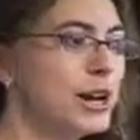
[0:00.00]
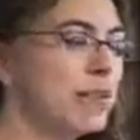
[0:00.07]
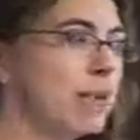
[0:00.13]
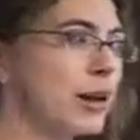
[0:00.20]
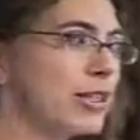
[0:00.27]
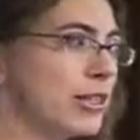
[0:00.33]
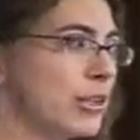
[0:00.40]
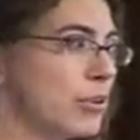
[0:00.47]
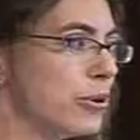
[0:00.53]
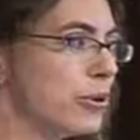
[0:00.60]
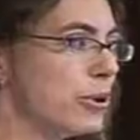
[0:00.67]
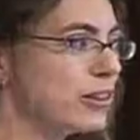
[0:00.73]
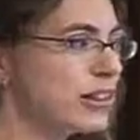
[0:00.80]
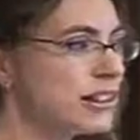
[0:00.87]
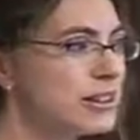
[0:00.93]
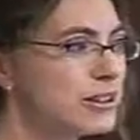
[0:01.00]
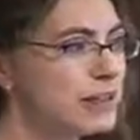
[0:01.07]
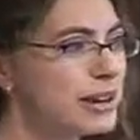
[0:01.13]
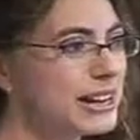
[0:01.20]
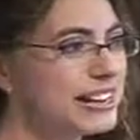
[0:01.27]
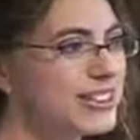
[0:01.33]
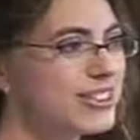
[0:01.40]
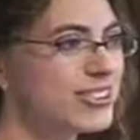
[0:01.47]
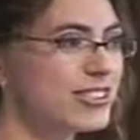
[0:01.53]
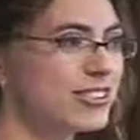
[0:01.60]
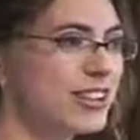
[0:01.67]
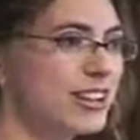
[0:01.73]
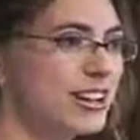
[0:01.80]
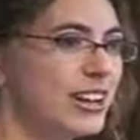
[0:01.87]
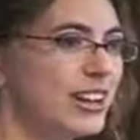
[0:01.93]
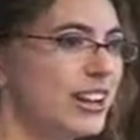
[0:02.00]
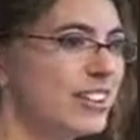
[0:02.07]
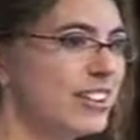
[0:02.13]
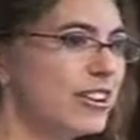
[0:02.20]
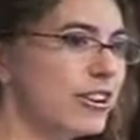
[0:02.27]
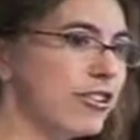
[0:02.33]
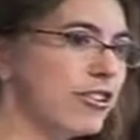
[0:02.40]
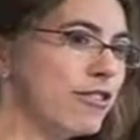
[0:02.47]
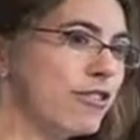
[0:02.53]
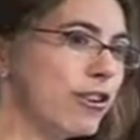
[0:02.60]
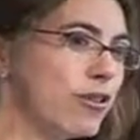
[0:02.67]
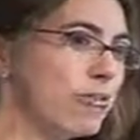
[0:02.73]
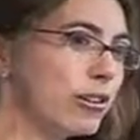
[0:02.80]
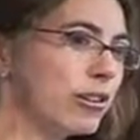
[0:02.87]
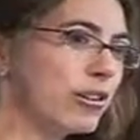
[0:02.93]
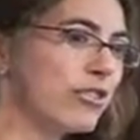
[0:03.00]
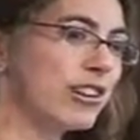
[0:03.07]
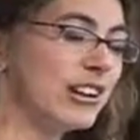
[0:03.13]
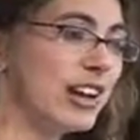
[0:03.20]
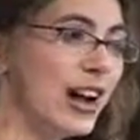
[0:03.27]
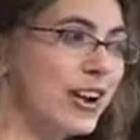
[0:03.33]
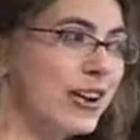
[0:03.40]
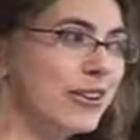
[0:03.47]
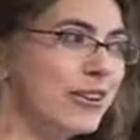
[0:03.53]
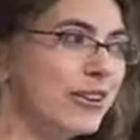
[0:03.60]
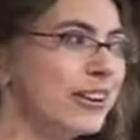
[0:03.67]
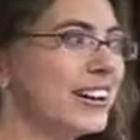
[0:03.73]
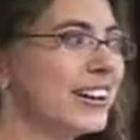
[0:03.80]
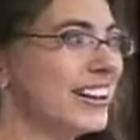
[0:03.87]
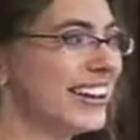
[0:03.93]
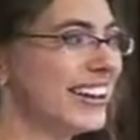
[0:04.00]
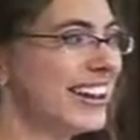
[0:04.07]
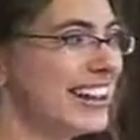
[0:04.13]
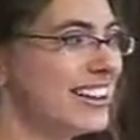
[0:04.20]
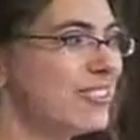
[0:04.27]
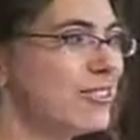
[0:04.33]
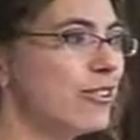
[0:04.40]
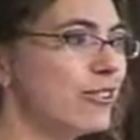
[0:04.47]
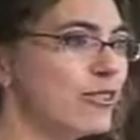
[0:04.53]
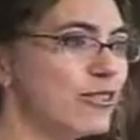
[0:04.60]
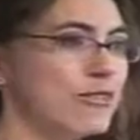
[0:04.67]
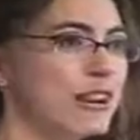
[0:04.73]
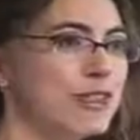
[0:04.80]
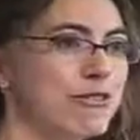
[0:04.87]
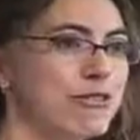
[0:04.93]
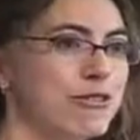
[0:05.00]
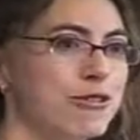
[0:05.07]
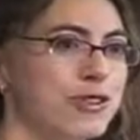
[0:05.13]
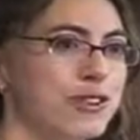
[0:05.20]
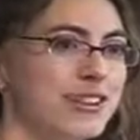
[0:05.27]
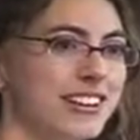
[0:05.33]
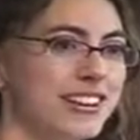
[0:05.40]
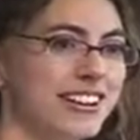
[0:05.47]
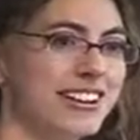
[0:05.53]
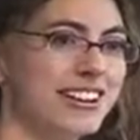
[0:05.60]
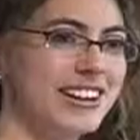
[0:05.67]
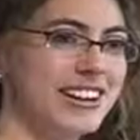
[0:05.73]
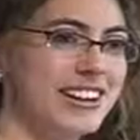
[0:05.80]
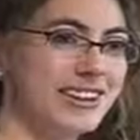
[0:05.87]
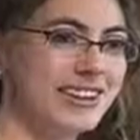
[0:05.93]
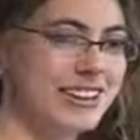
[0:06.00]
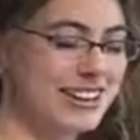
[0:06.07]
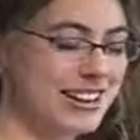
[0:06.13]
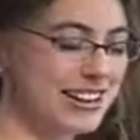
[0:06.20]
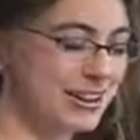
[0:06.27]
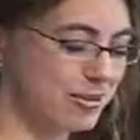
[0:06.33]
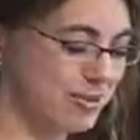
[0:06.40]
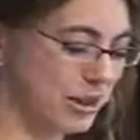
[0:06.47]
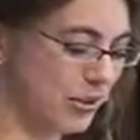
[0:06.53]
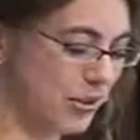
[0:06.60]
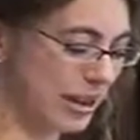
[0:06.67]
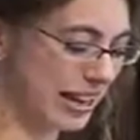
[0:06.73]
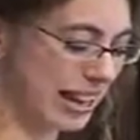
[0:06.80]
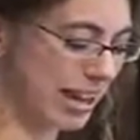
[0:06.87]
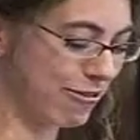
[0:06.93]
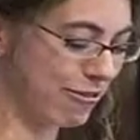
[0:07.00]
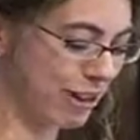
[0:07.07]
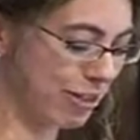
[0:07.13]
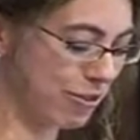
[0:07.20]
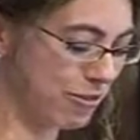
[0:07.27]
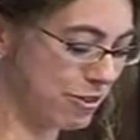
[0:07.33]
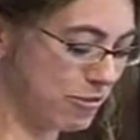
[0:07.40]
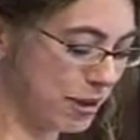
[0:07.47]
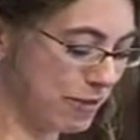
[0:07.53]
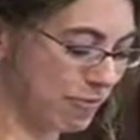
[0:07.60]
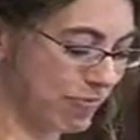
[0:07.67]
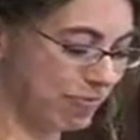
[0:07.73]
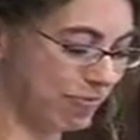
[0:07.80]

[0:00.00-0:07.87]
But I think the point I'd like to make is just that the notion of role models alone is not straightforward, and it needs to be quite carefully thought about.